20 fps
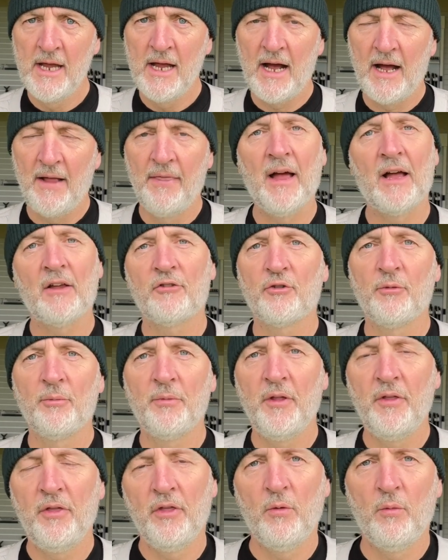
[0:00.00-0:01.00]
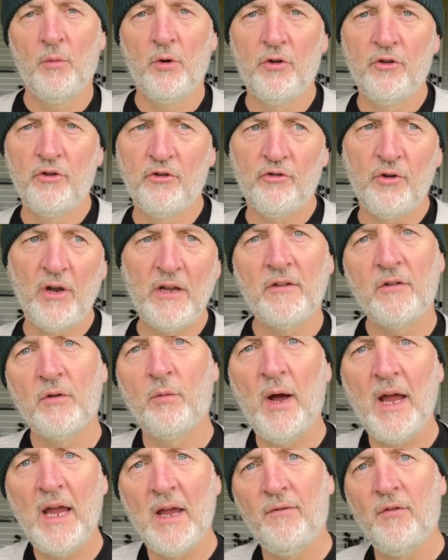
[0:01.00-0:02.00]
And that's something that would straight
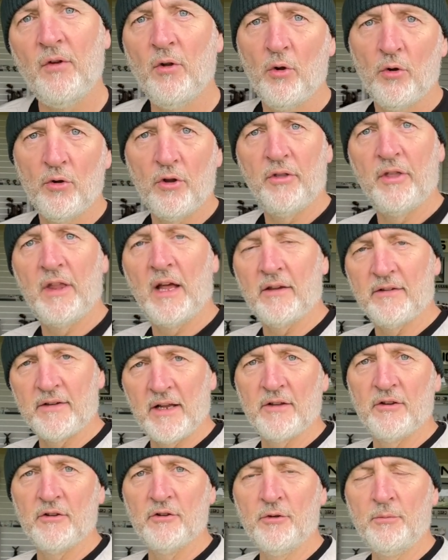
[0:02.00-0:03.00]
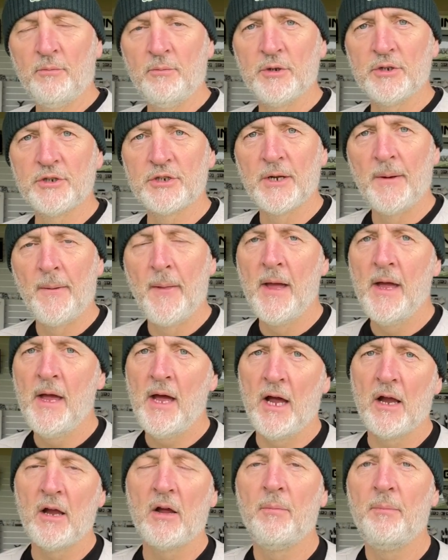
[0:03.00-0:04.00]
away, if you looked at that set of numbers
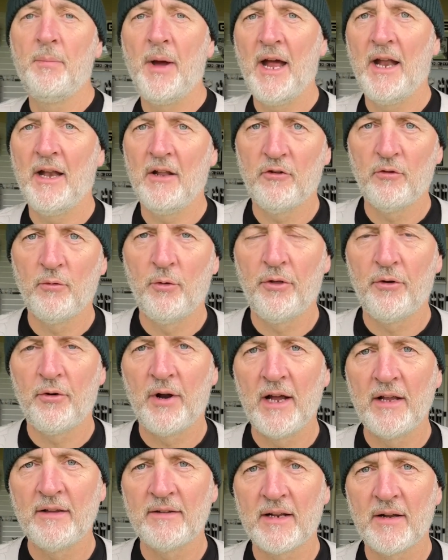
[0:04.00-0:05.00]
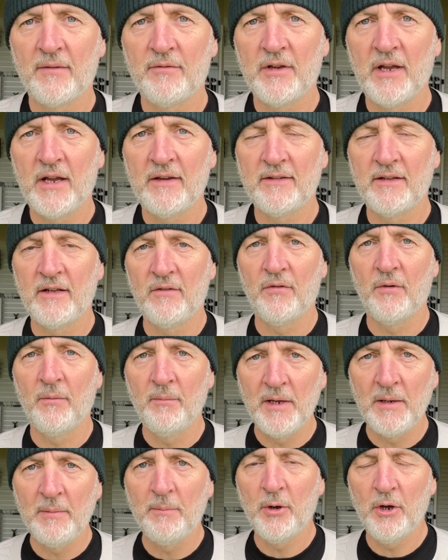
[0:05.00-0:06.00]
and compared it to other irons that I've tested for
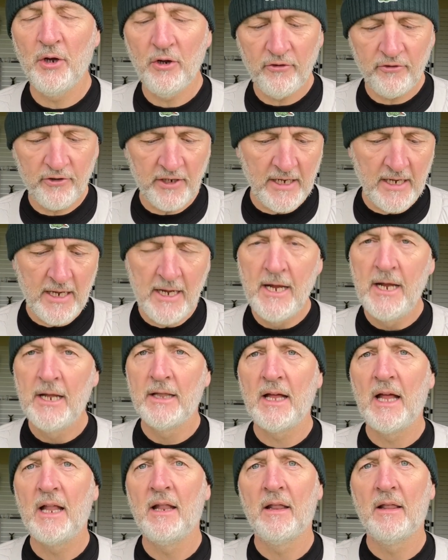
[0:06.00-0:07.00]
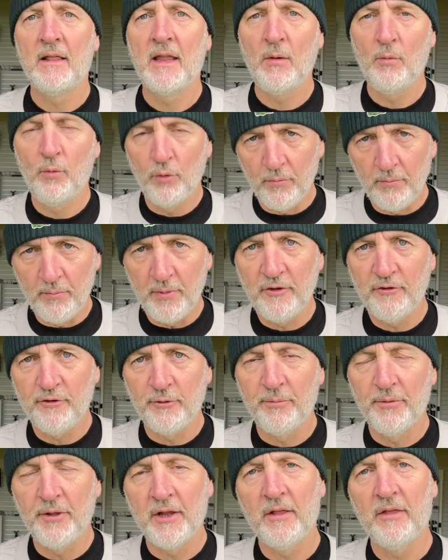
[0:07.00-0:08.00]
me personally, then they wouldn't be
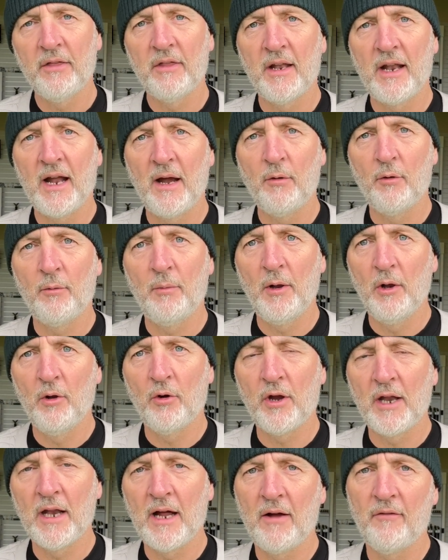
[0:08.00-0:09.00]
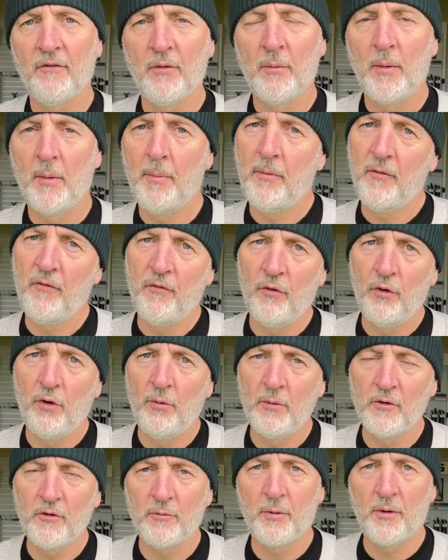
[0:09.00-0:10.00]
something that I would be looking at from a
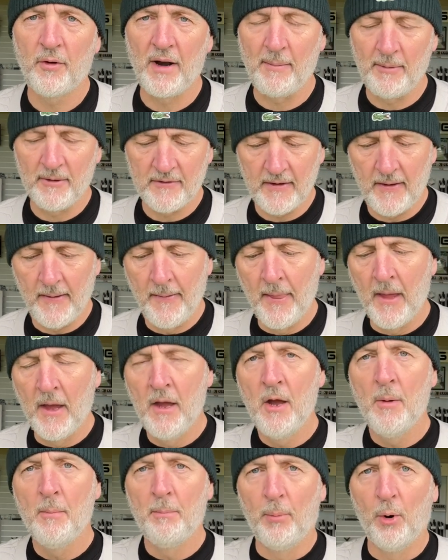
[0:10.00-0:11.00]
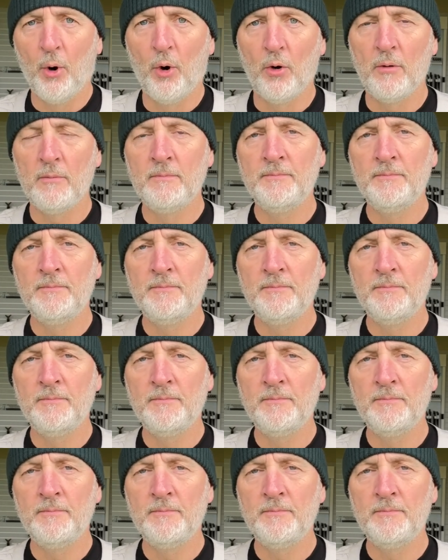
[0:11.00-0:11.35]
performance parameter. But